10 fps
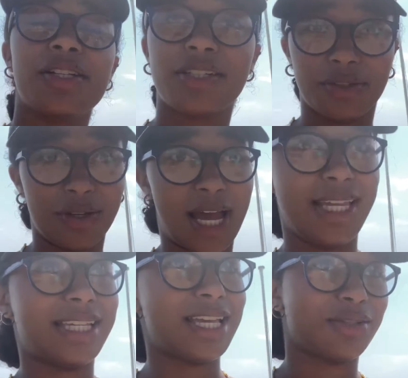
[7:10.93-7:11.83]
So
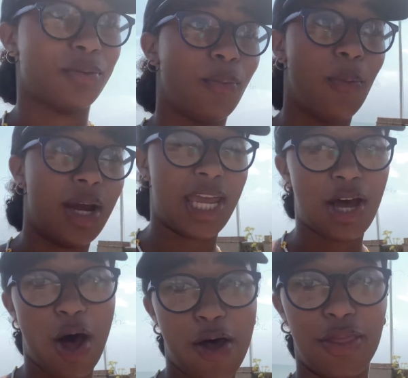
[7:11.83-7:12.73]
guys, it's way
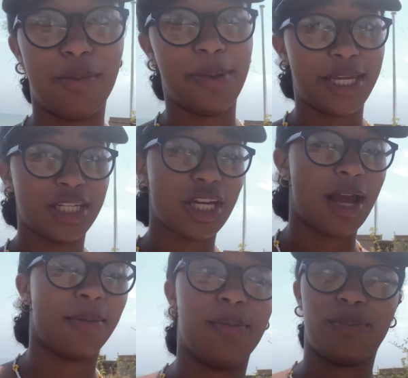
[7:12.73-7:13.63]
hot at the beach
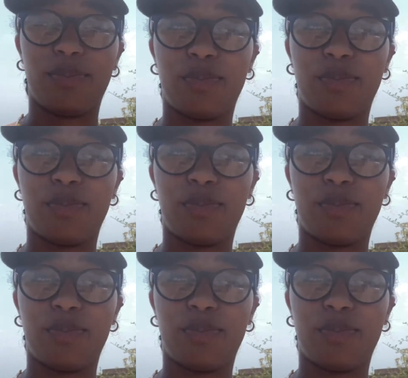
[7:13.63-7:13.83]
and